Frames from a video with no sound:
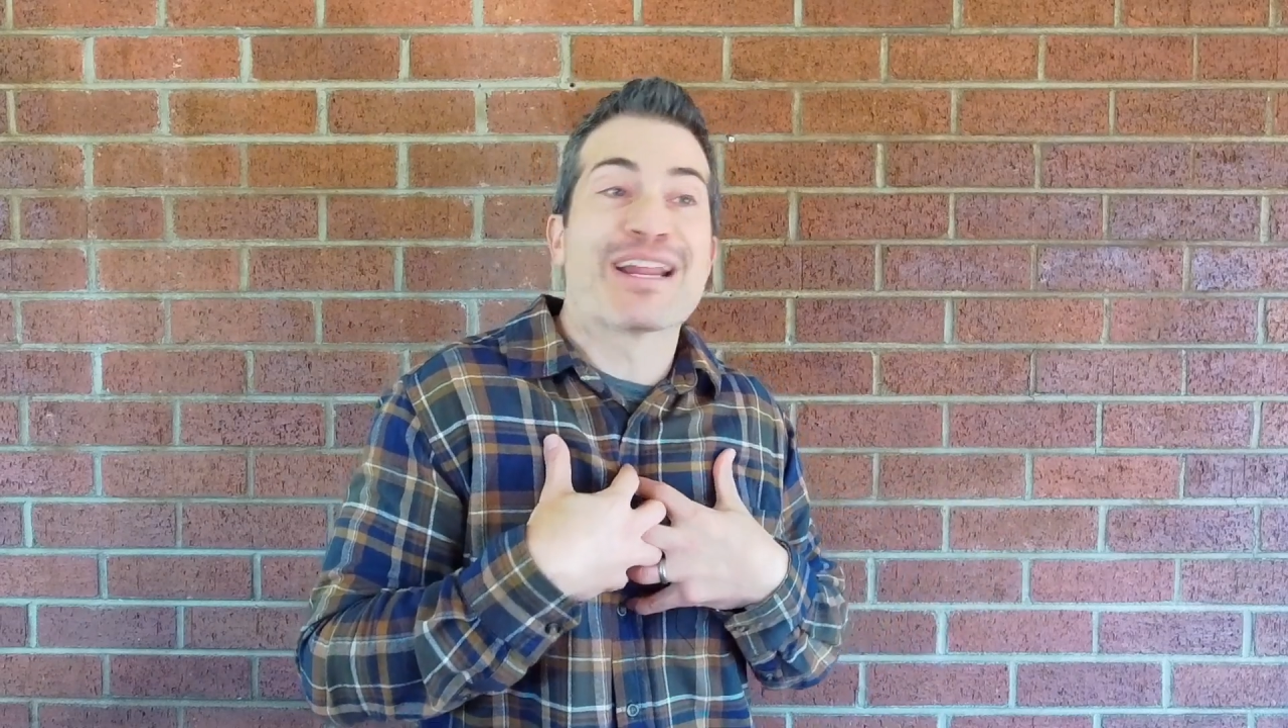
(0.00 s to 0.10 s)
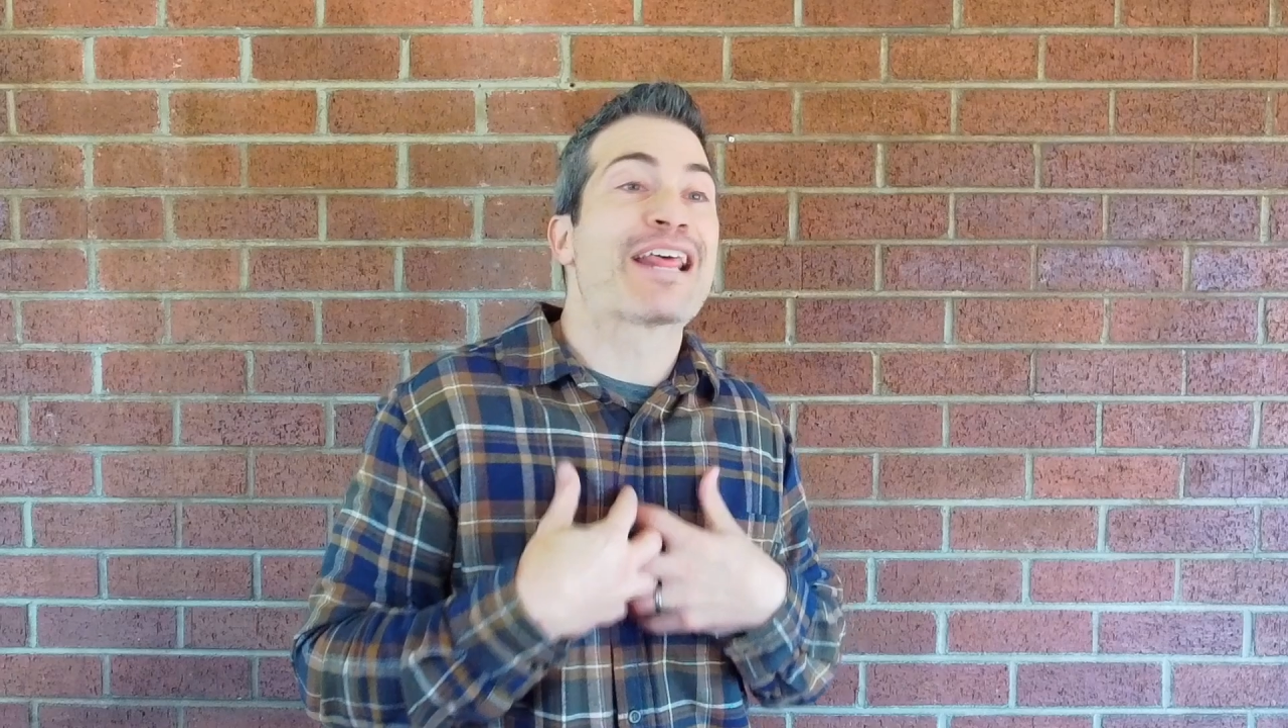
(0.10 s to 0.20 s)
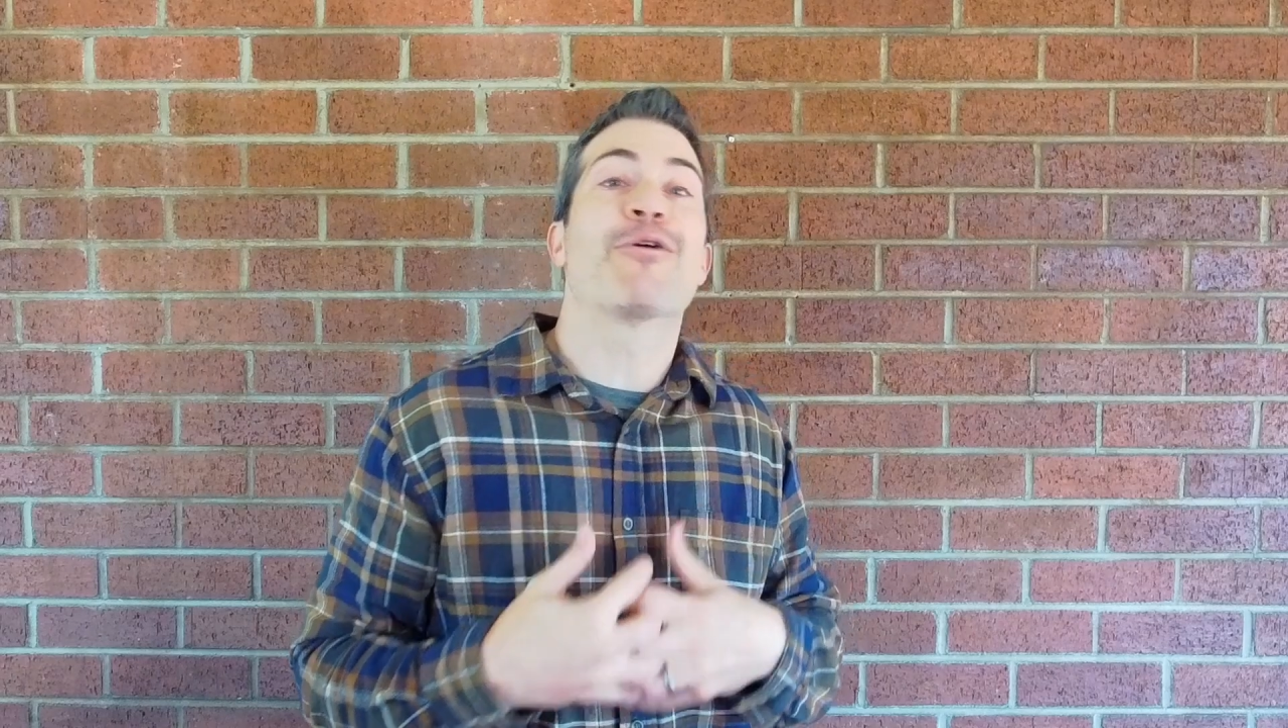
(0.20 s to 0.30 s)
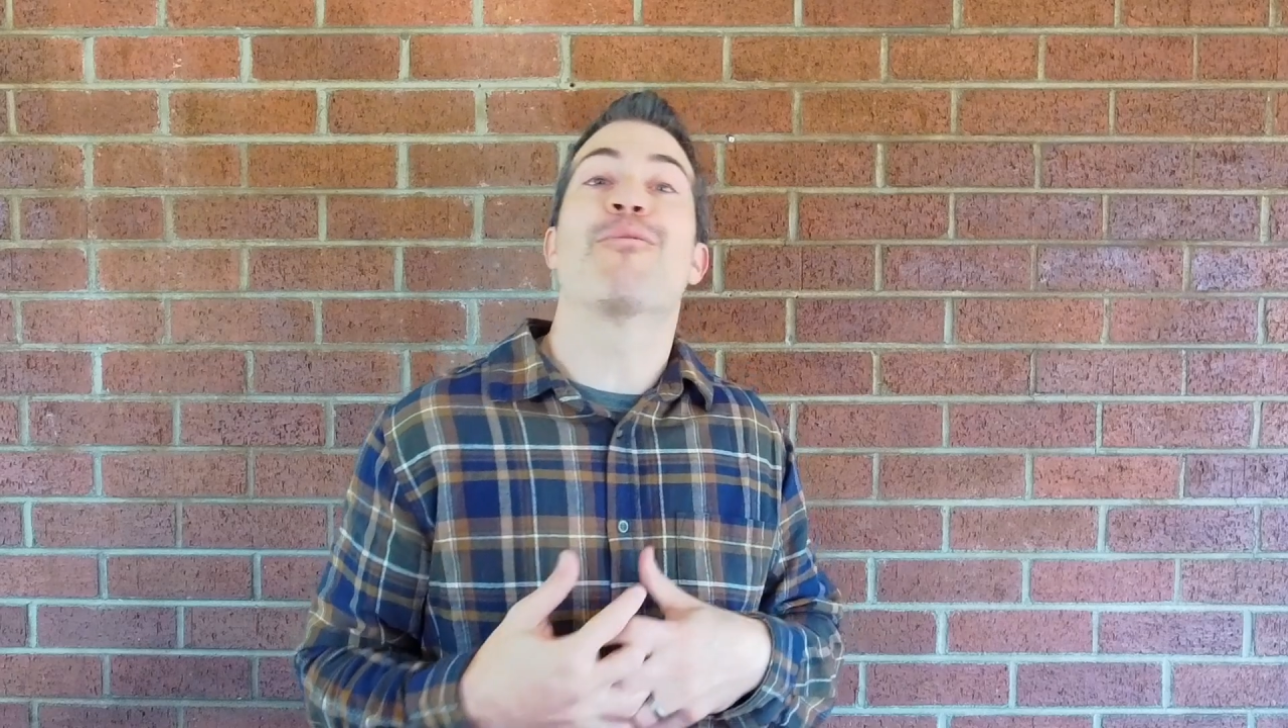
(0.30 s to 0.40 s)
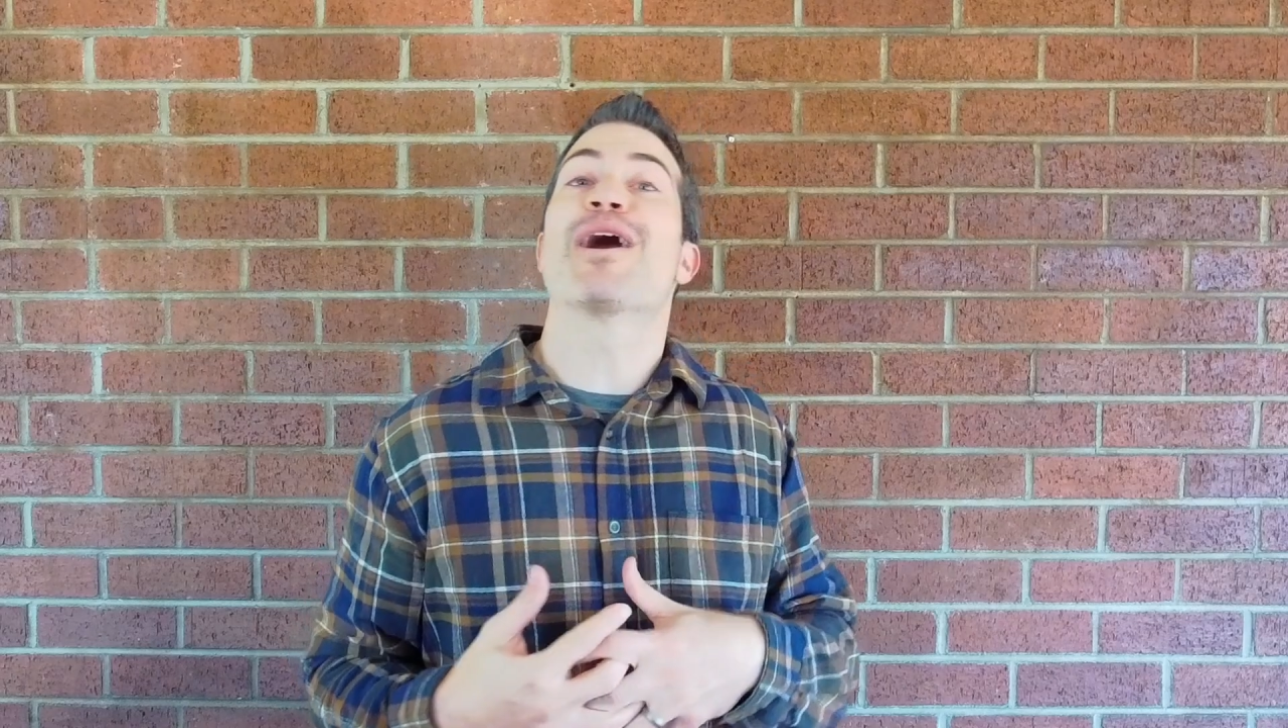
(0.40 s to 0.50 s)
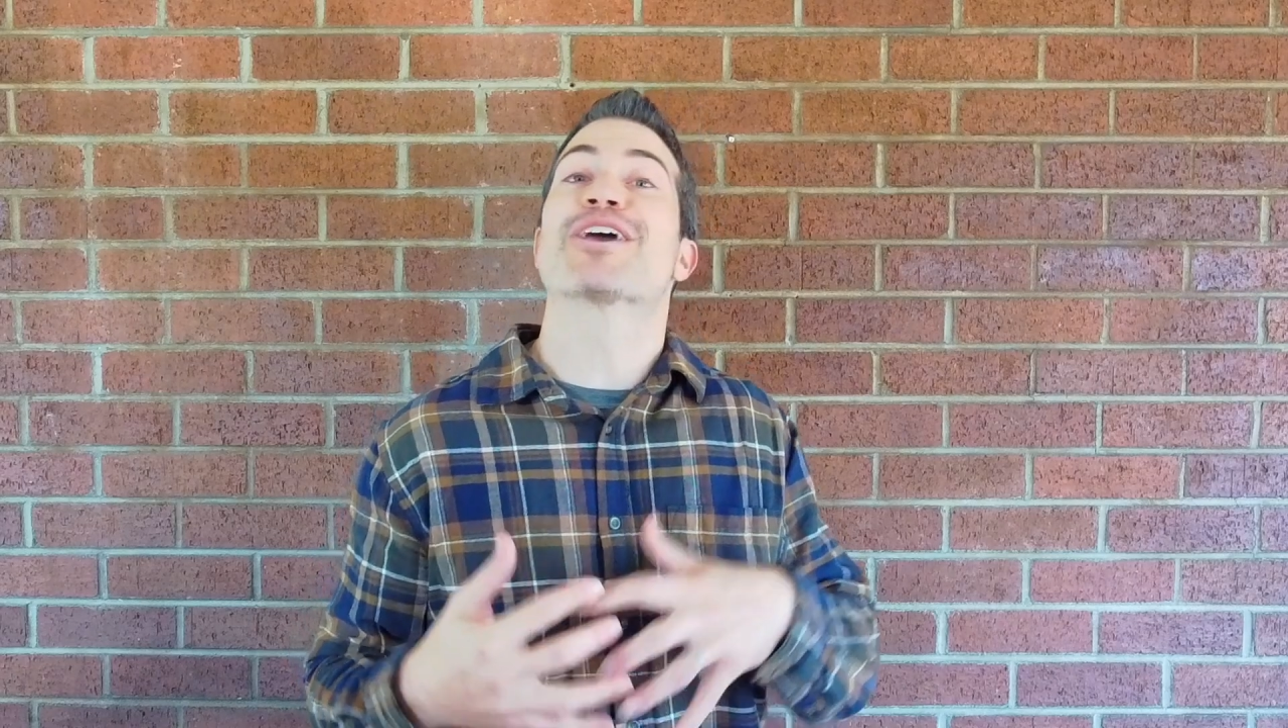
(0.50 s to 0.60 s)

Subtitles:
and I don't want